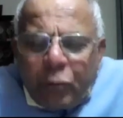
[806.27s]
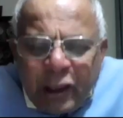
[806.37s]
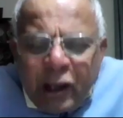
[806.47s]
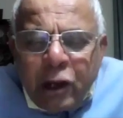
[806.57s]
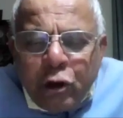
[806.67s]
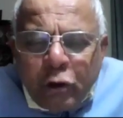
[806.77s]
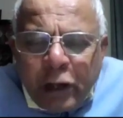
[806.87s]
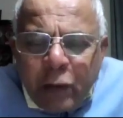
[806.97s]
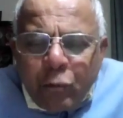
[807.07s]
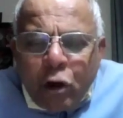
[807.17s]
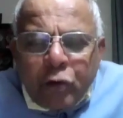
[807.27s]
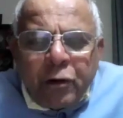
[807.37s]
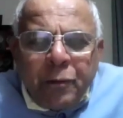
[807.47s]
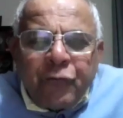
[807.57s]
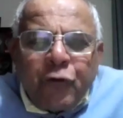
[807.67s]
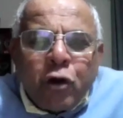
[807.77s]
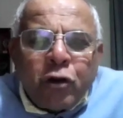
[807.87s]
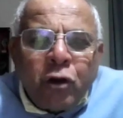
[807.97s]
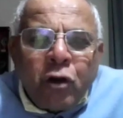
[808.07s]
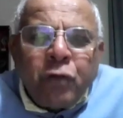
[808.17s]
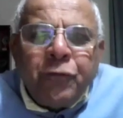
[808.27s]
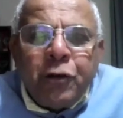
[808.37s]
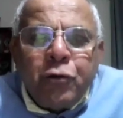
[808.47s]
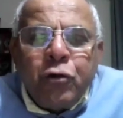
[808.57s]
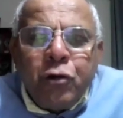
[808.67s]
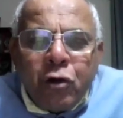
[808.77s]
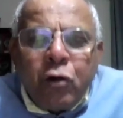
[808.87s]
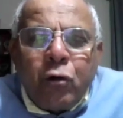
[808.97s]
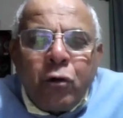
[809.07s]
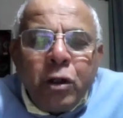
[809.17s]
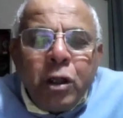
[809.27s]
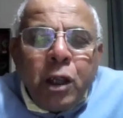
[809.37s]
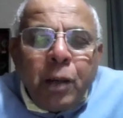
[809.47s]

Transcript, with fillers: whether a nuclear war will be fought or not, we don't know.